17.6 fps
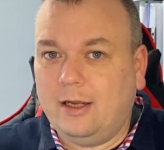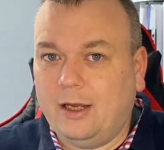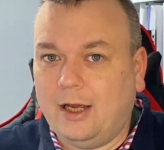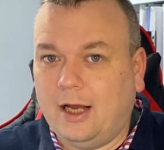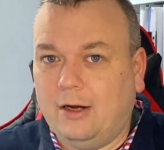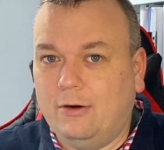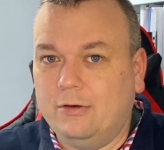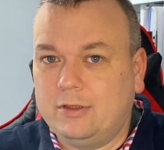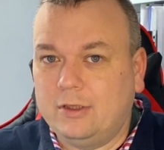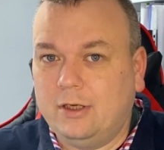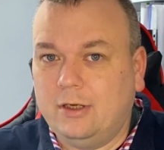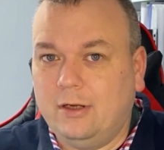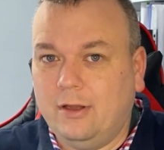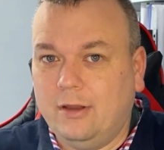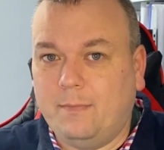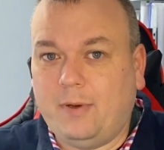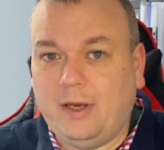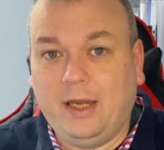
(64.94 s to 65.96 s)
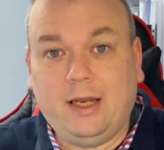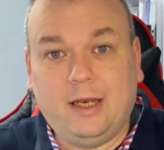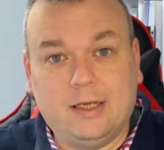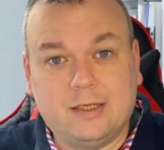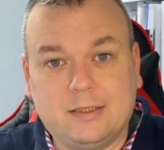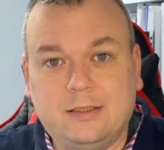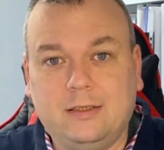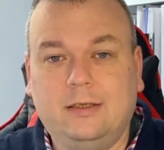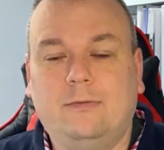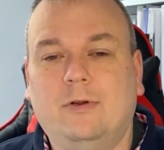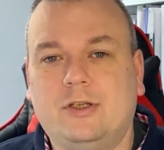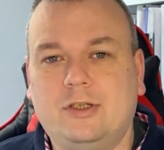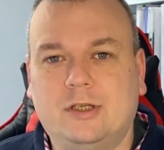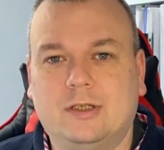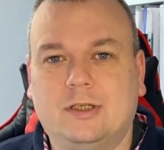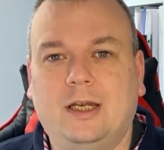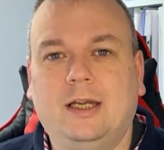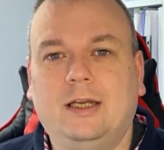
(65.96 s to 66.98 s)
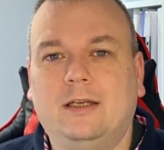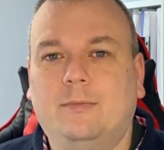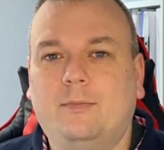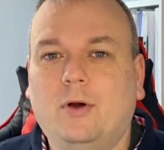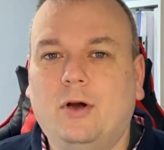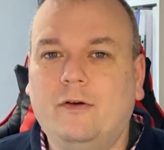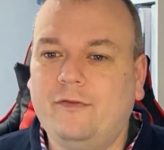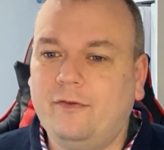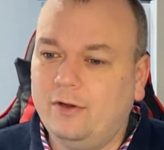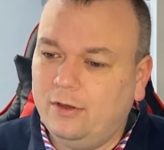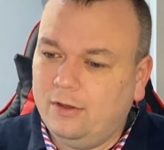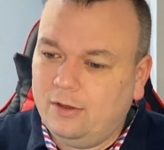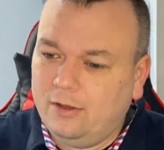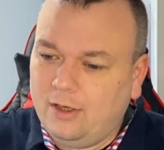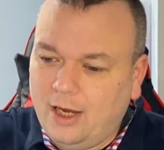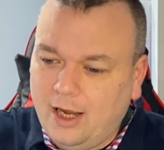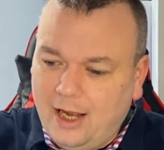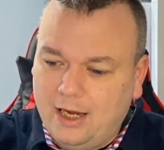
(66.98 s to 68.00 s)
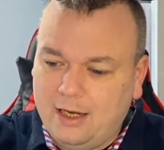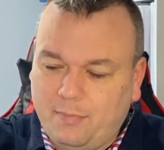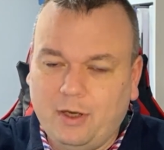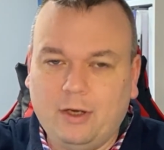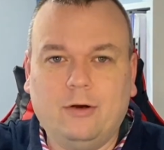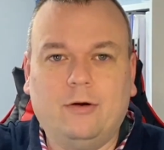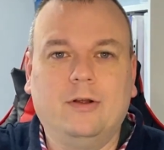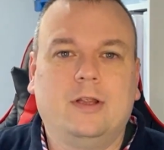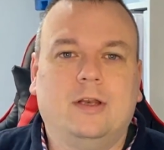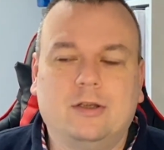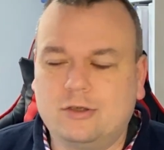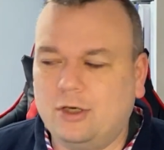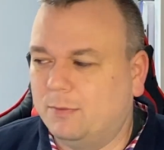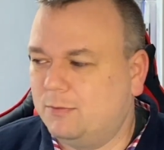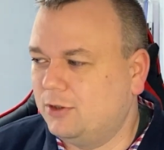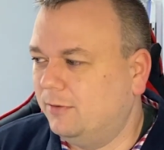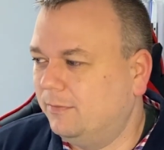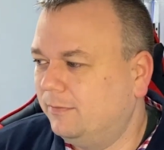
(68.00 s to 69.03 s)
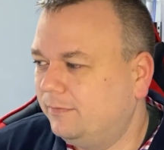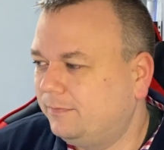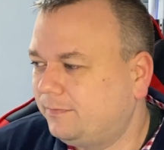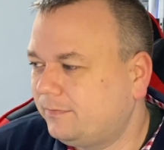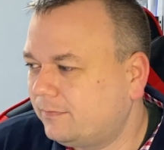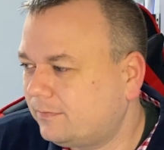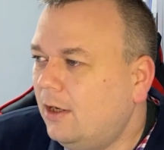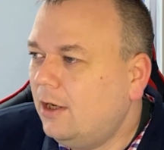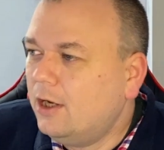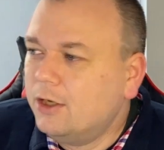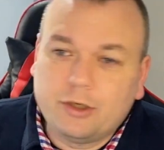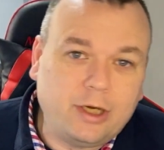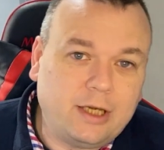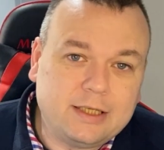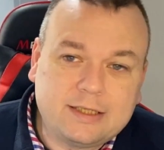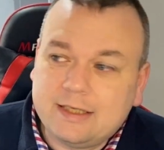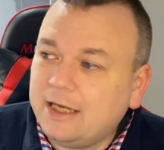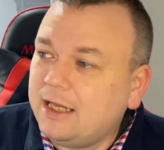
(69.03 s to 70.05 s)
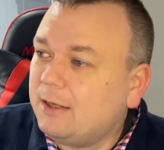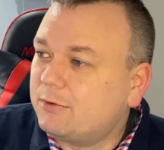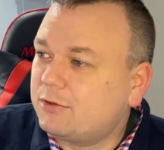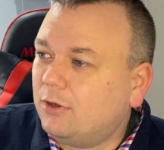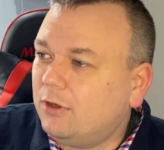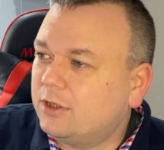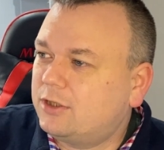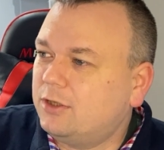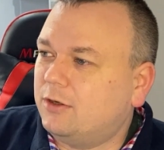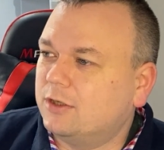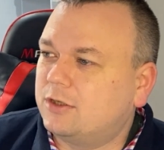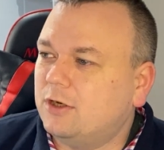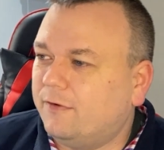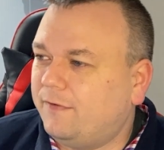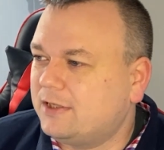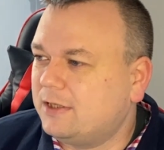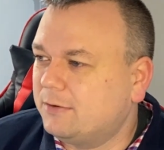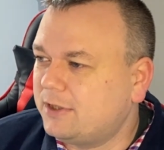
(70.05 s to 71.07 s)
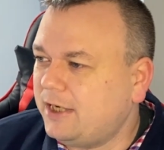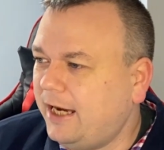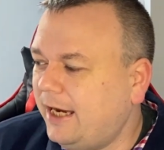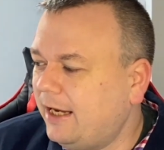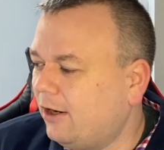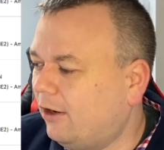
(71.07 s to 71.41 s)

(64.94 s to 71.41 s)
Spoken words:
out the playlist, which is linked above and below in the description. So you'll see there was all sorts of offers. There was 8